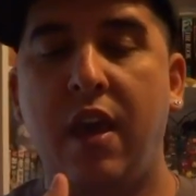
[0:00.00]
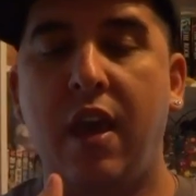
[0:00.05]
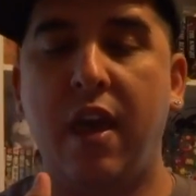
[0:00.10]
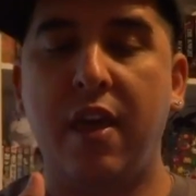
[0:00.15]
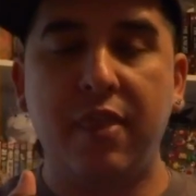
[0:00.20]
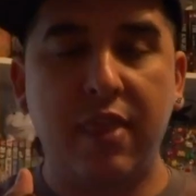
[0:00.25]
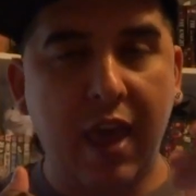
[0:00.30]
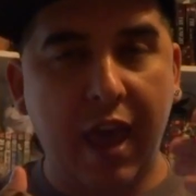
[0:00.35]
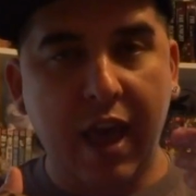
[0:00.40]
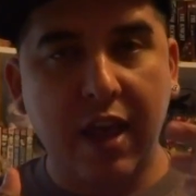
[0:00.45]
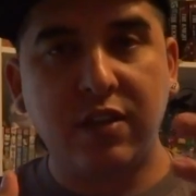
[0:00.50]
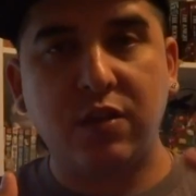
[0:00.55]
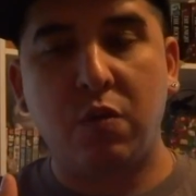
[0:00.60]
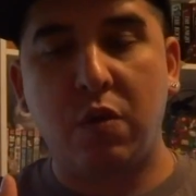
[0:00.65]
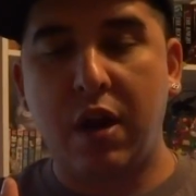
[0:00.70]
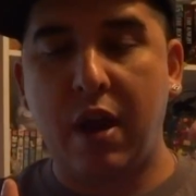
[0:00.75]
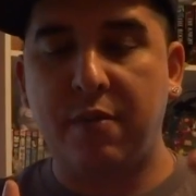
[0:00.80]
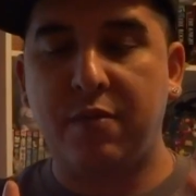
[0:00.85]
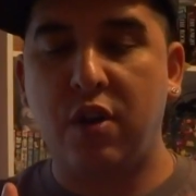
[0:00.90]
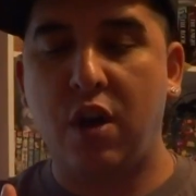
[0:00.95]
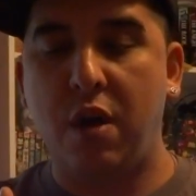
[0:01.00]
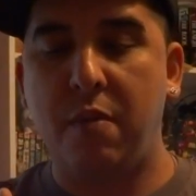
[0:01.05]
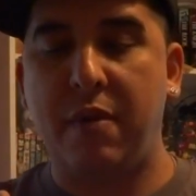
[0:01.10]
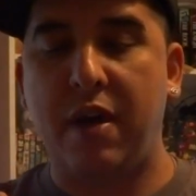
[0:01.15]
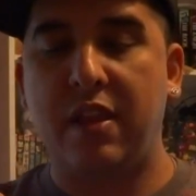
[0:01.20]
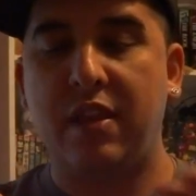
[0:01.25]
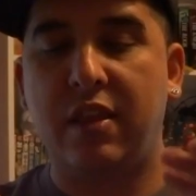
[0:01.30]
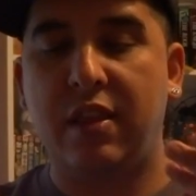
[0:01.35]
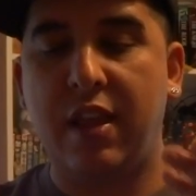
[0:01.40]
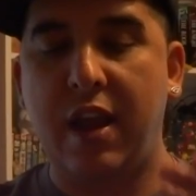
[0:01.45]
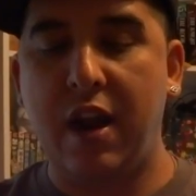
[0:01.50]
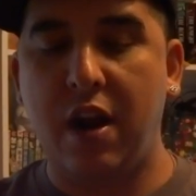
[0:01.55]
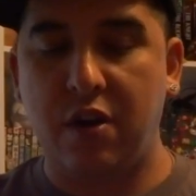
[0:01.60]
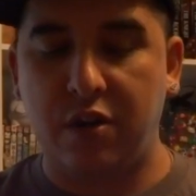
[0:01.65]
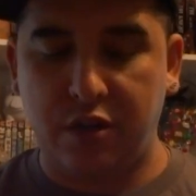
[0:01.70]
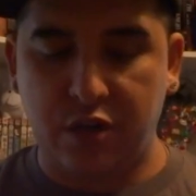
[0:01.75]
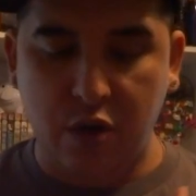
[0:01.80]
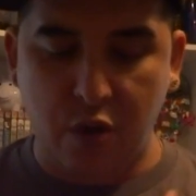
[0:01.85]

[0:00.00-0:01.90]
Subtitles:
And that's what I'm talking about, layers.